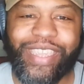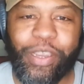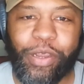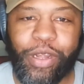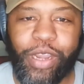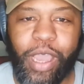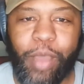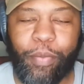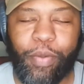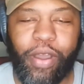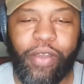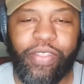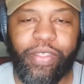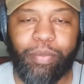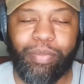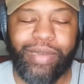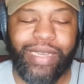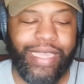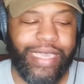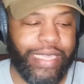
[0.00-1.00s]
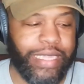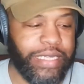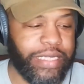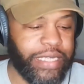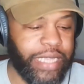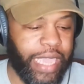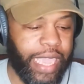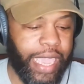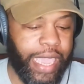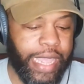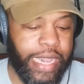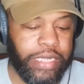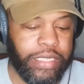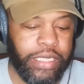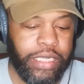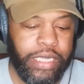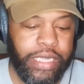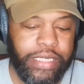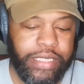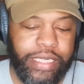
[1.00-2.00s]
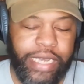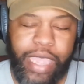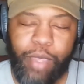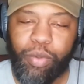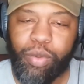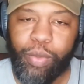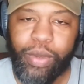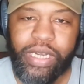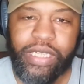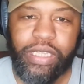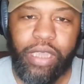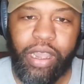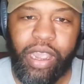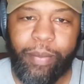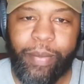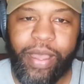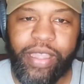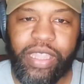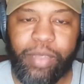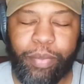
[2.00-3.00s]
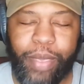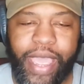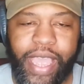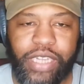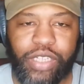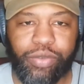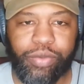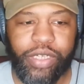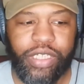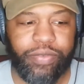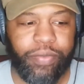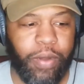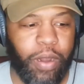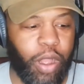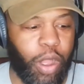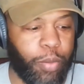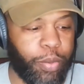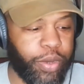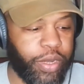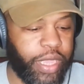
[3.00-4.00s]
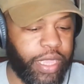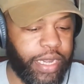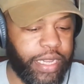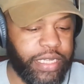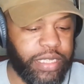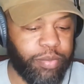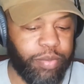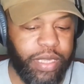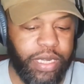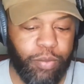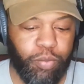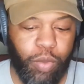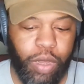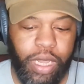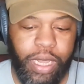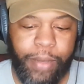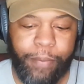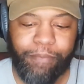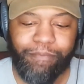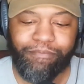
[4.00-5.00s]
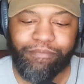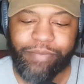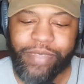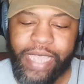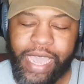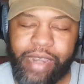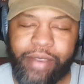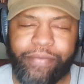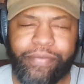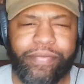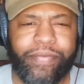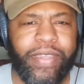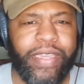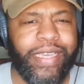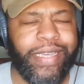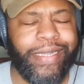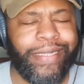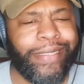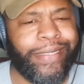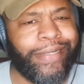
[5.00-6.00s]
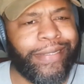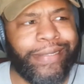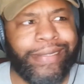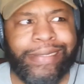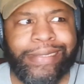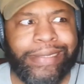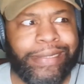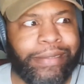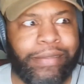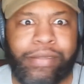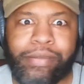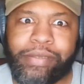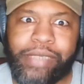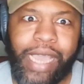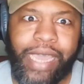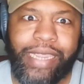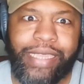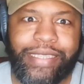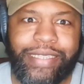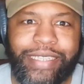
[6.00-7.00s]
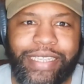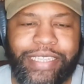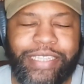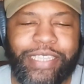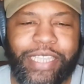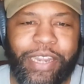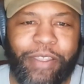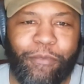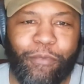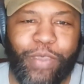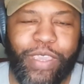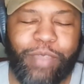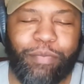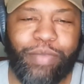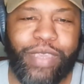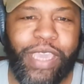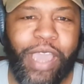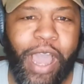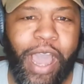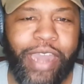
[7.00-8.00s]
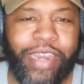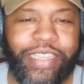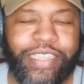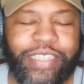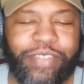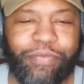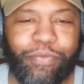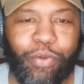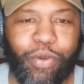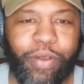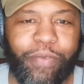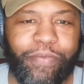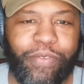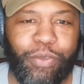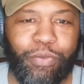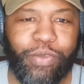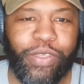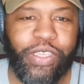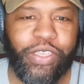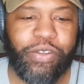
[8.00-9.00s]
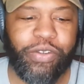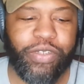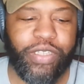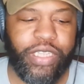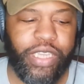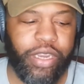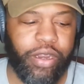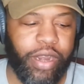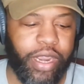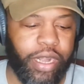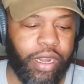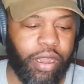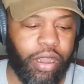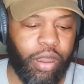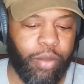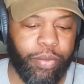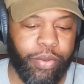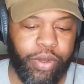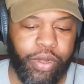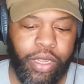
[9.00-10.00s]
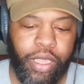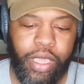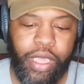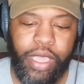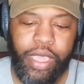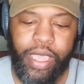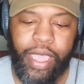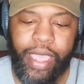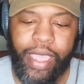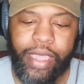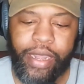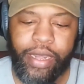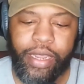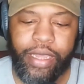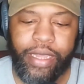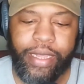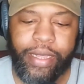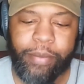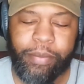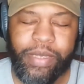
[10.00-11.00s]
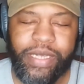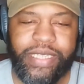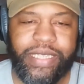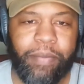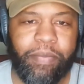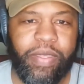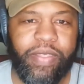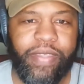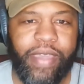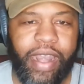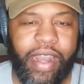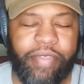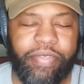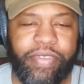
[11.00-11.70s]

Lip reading: geared up on the plains, and today we want to talk about the pass rush for Auburn, and it's been kind of non-existent, if we could be honest, for a few years here at Auburn, and it's something that I